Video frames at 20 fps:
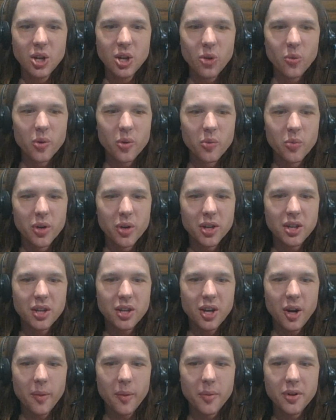when one of the
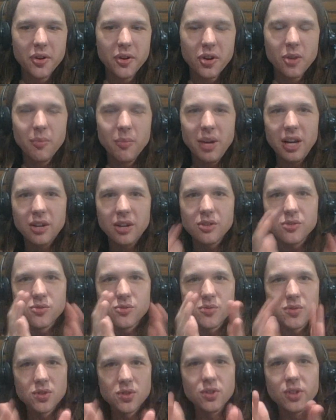Carpenter Commandos
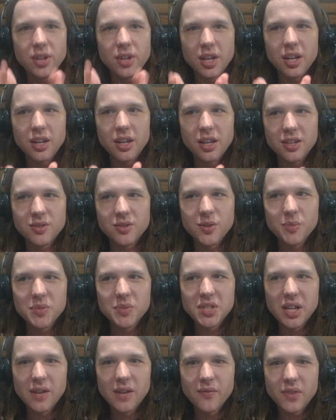was looking to
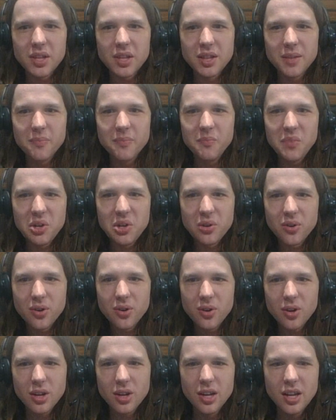himself in the
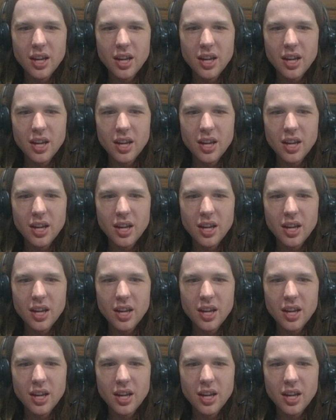mirror